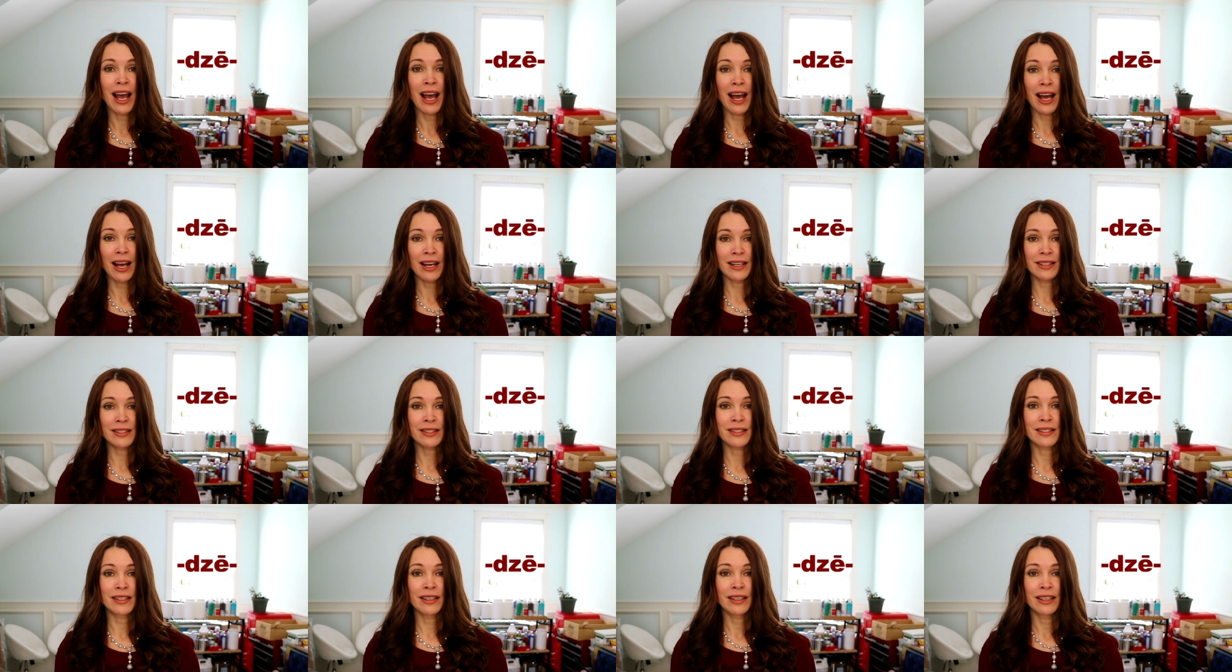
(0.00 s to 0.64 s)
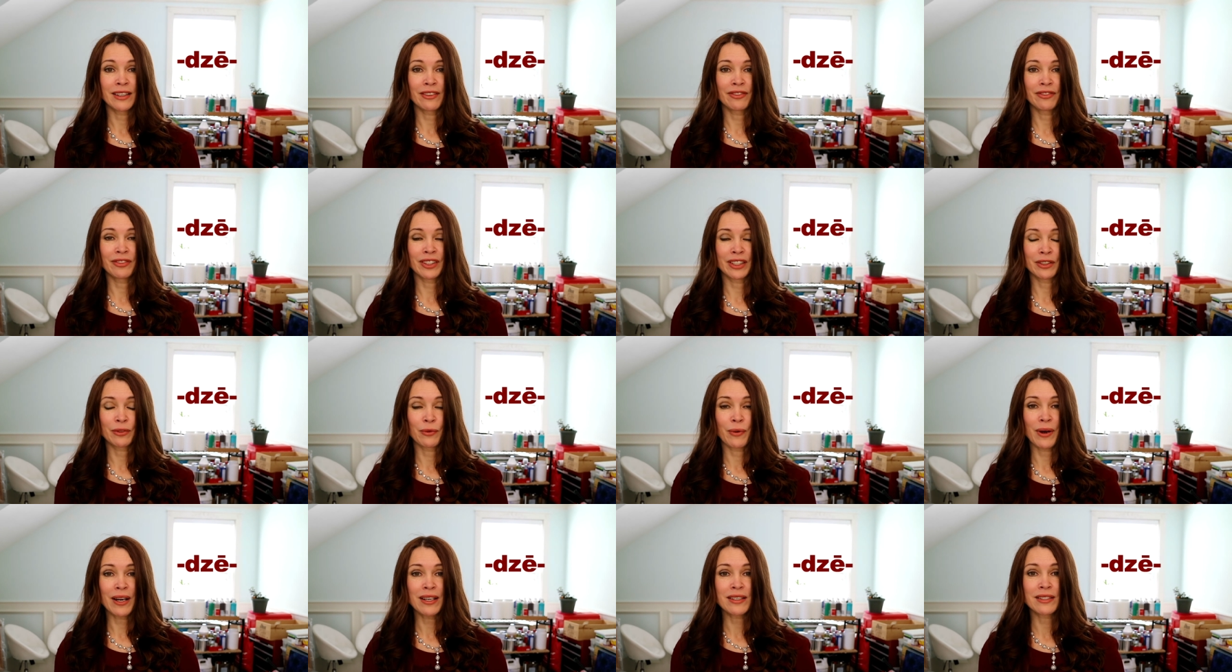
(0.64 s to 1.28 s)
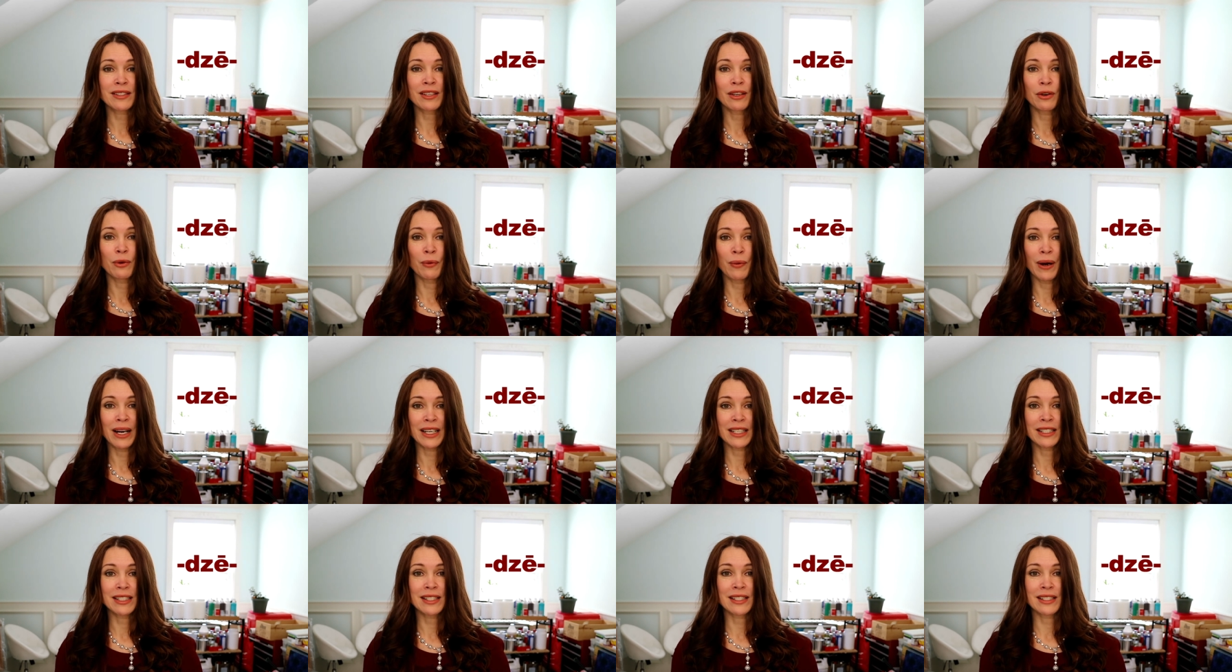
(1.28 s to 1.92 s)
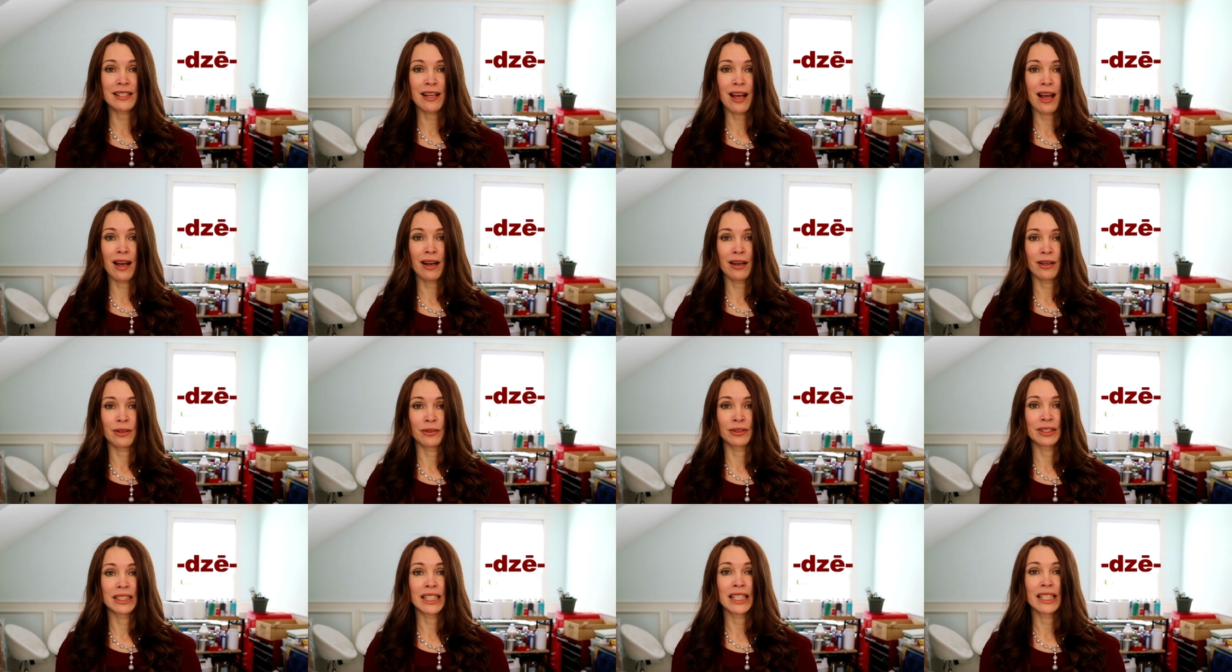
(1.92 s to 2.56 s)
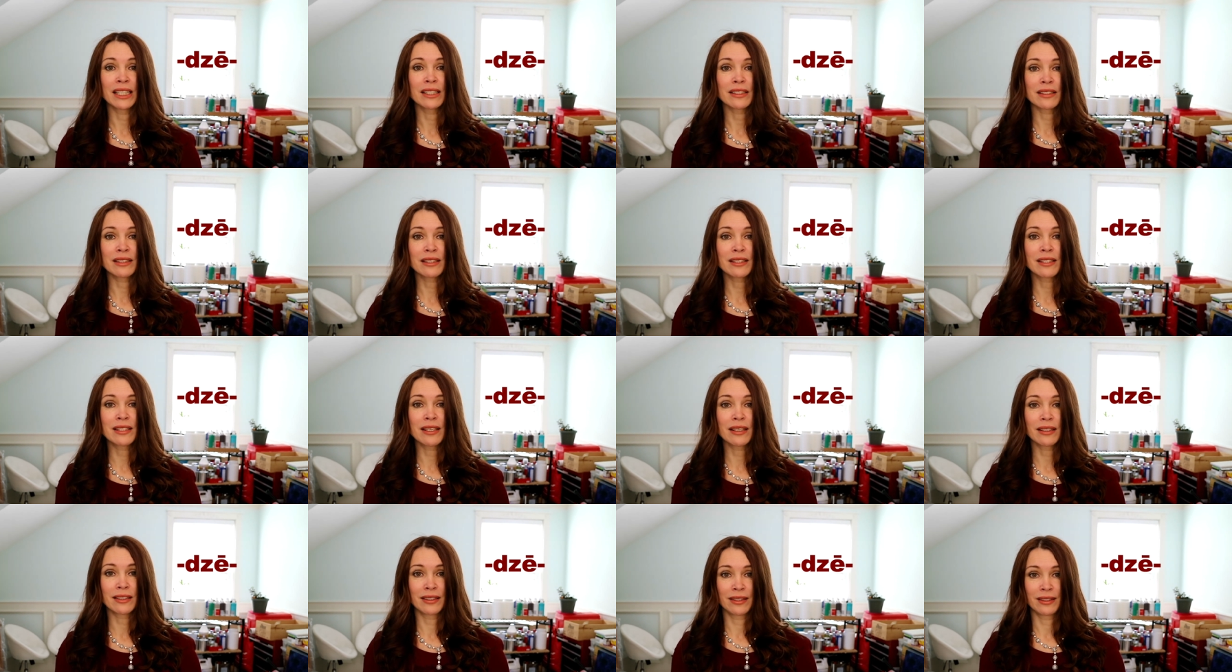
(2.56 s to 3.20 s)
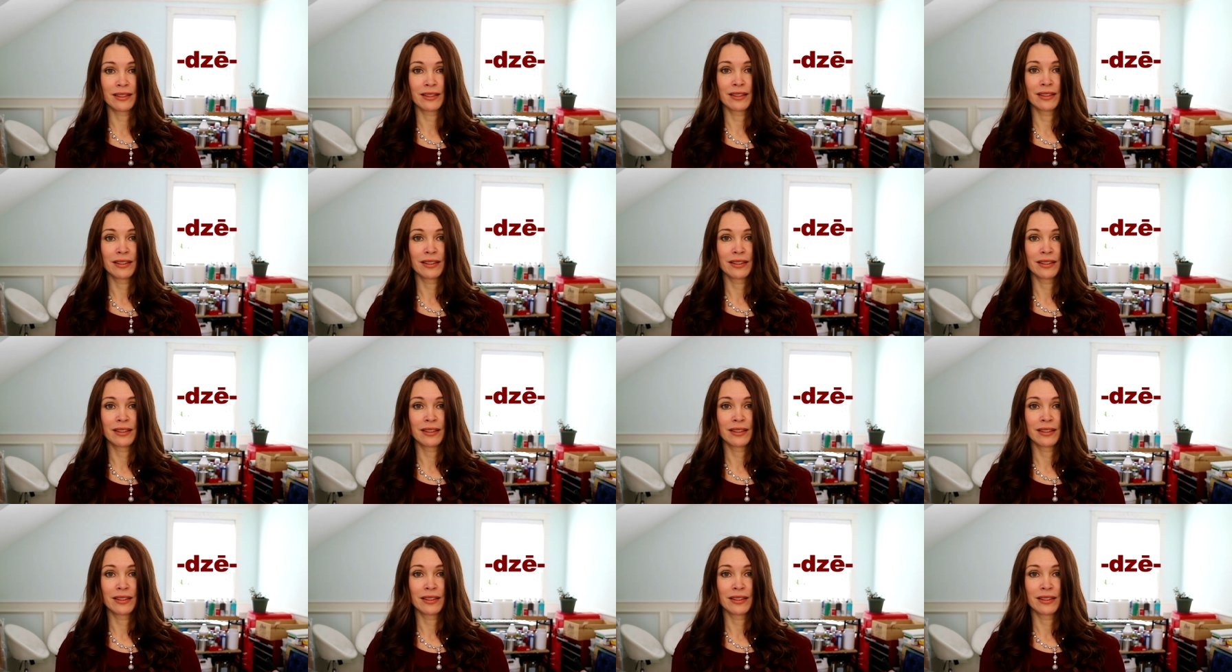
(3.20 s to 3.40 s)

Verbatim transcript: as if it was one sound, z,